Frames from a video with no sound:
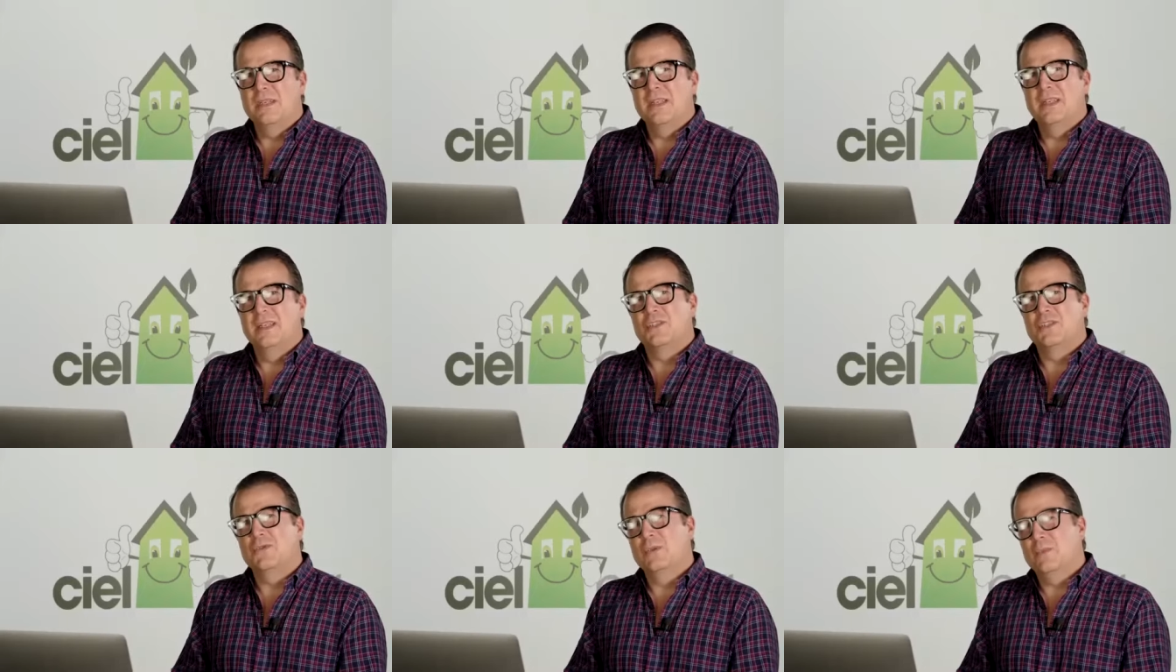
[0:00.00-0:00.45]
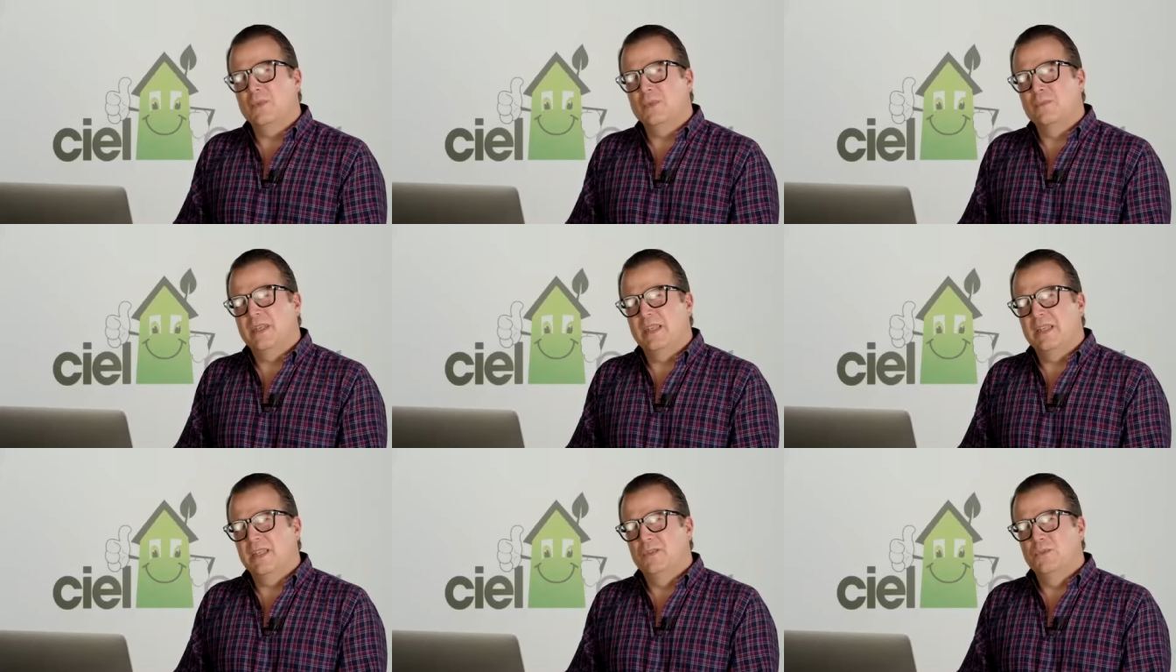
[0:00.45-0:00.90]
A triple
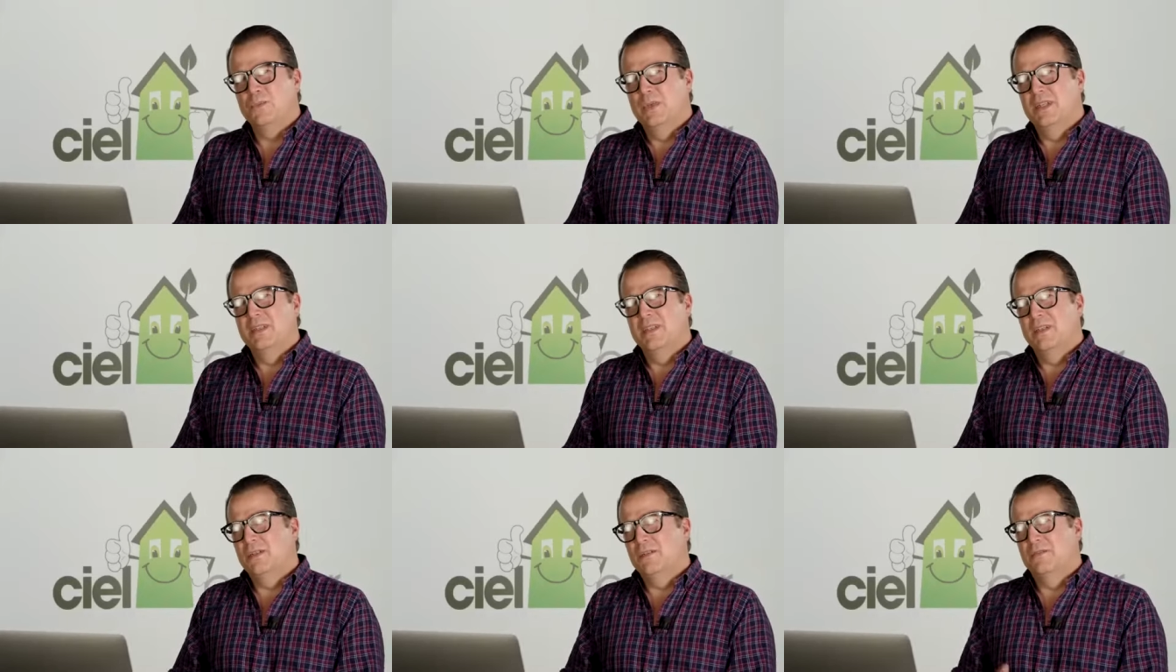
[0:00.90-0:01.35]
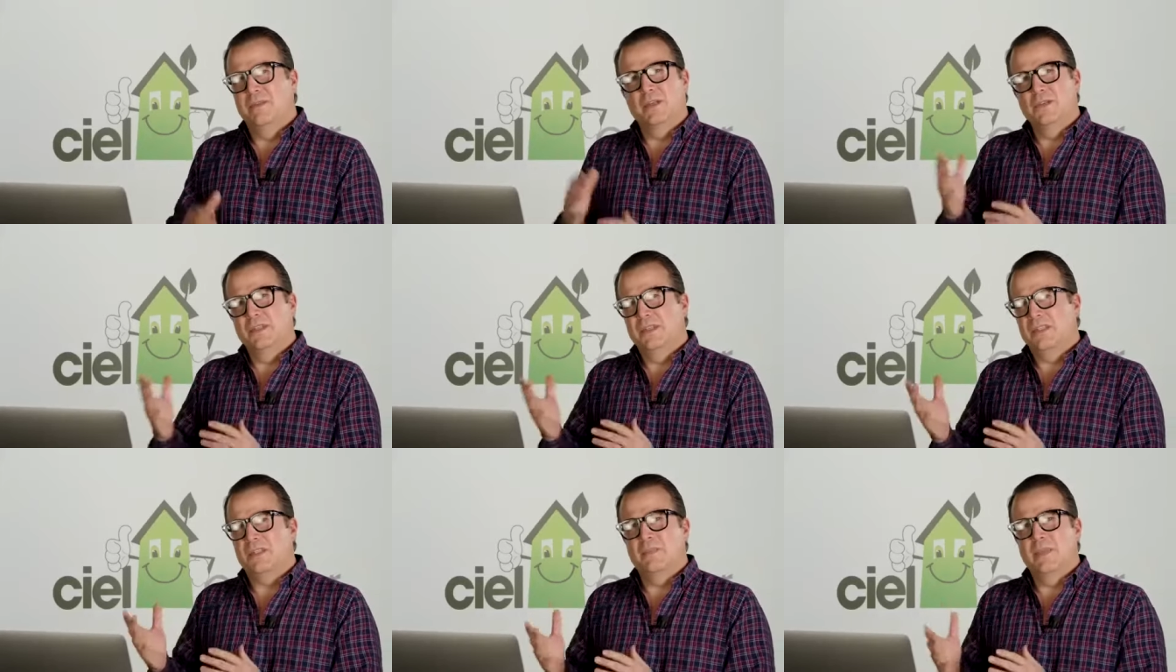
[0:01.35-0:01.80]
pane window,
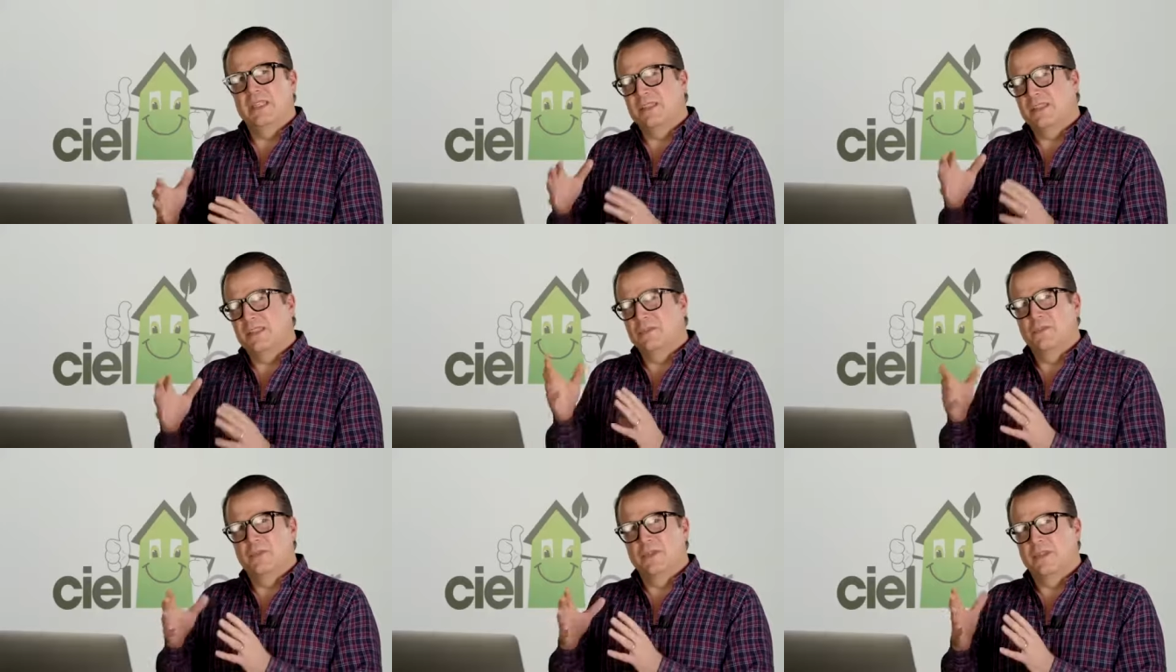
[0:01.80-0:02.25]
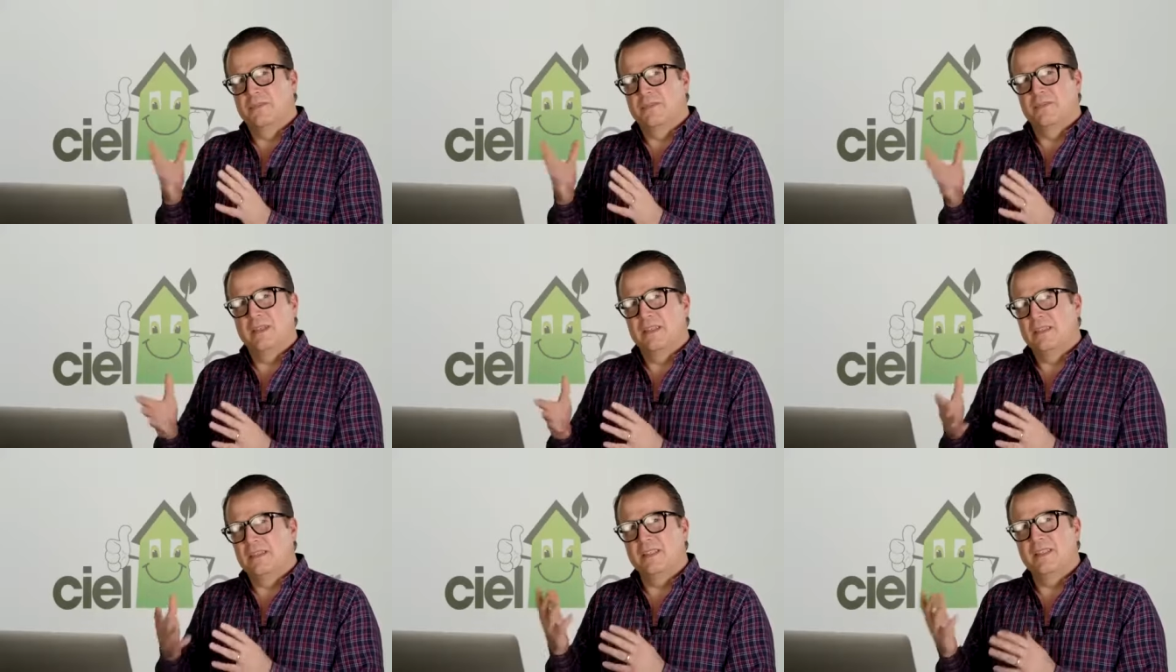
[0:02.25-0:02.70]
very expensive with the
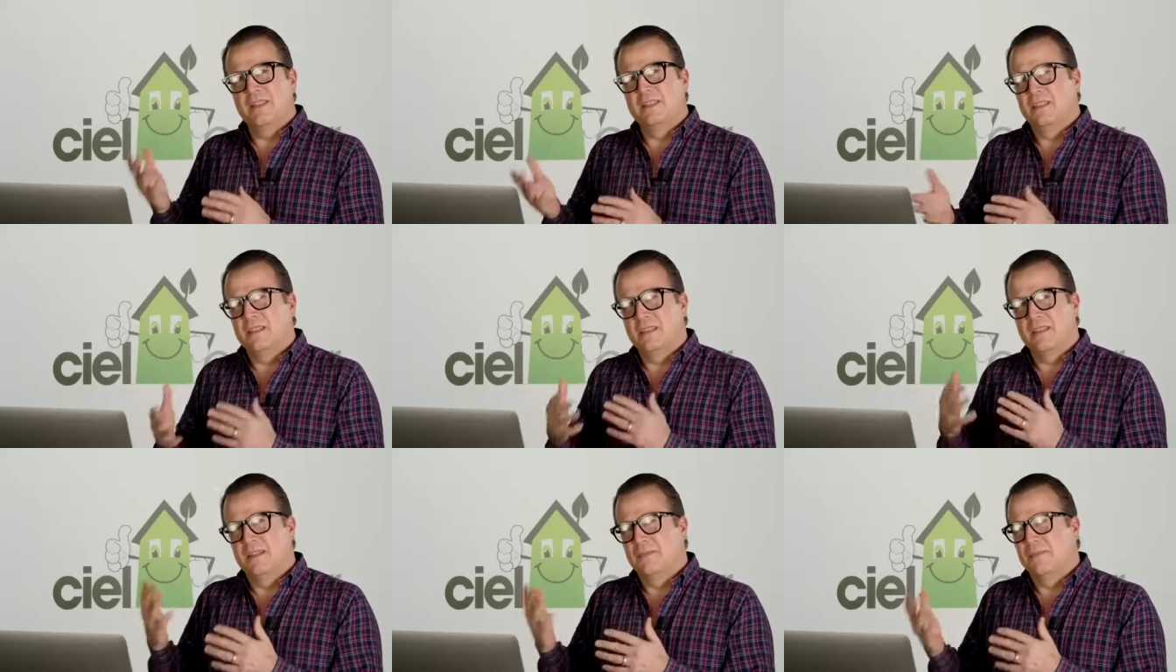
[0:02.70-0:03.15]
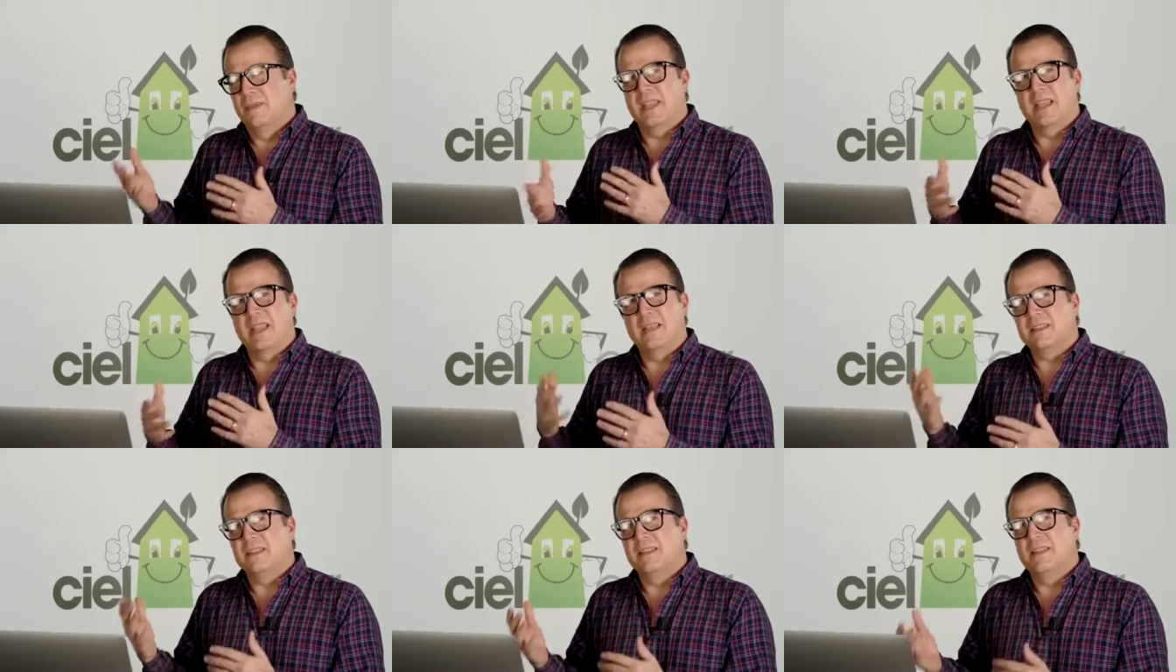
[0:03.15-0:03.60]
fancy um,
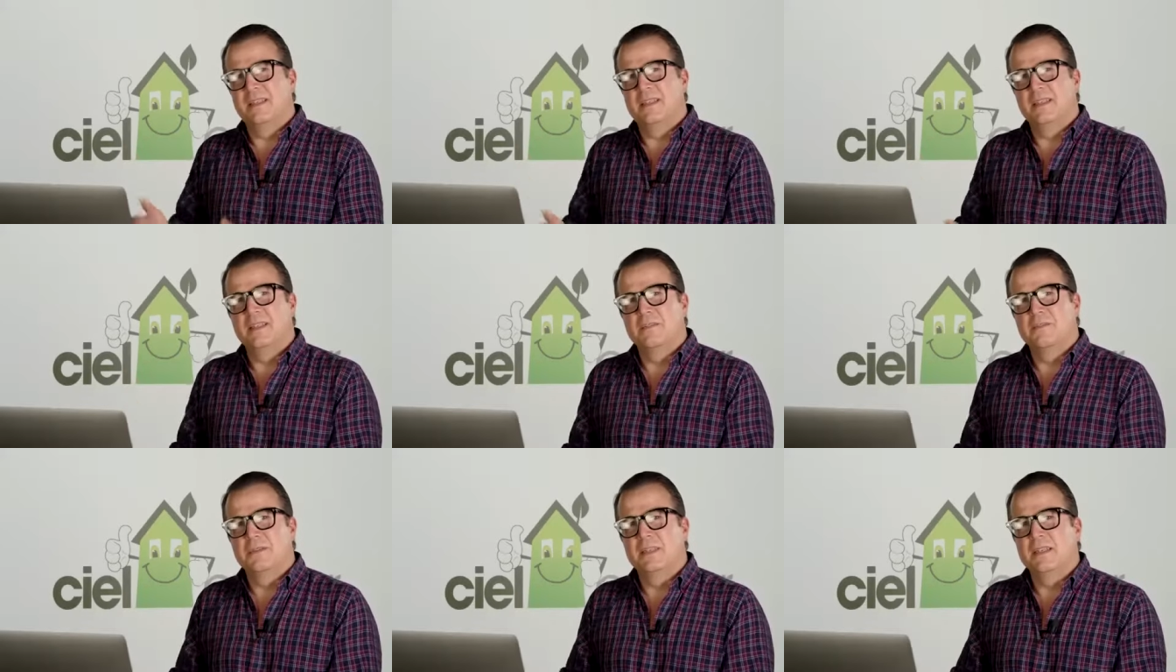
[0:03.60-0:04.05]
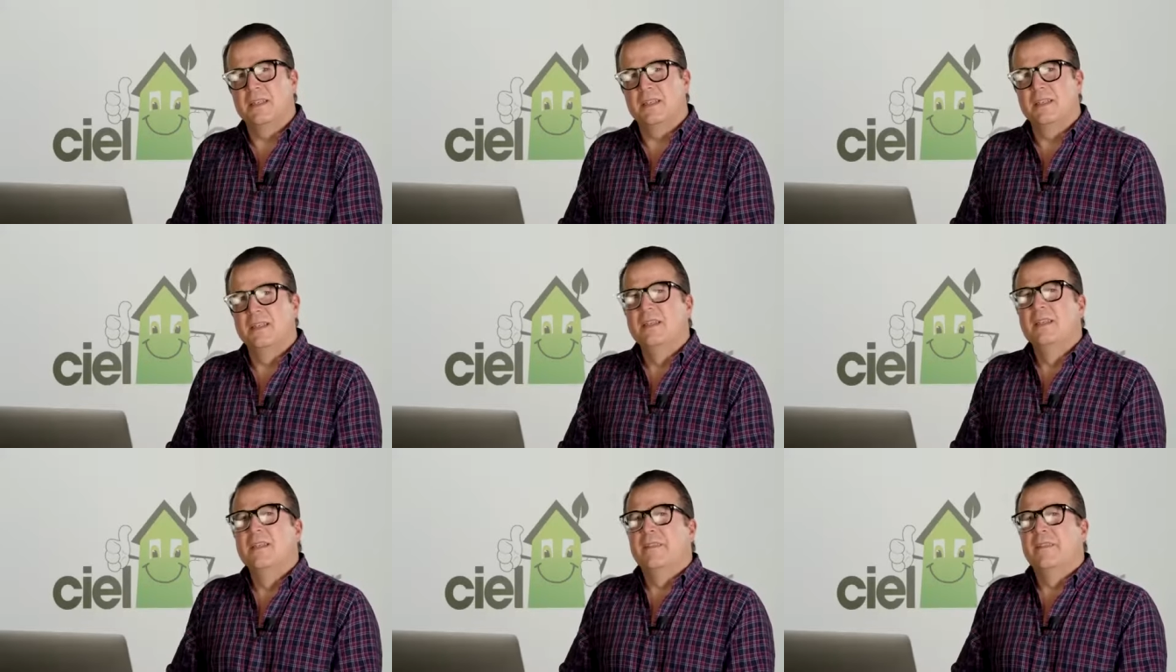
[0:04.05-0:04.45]
gas in it and everything,